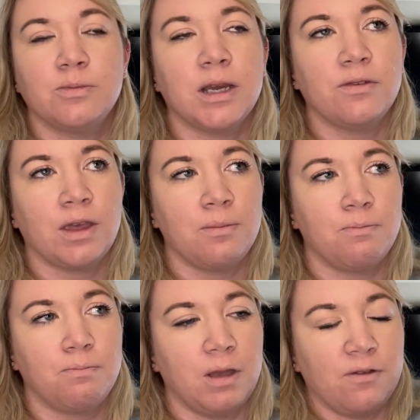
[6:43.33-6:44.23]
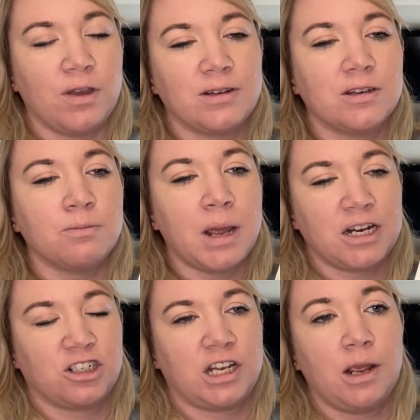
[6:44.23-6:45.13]
but if it did
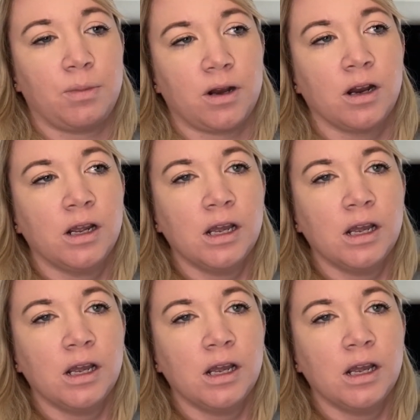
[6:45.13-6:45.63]
manage to happen,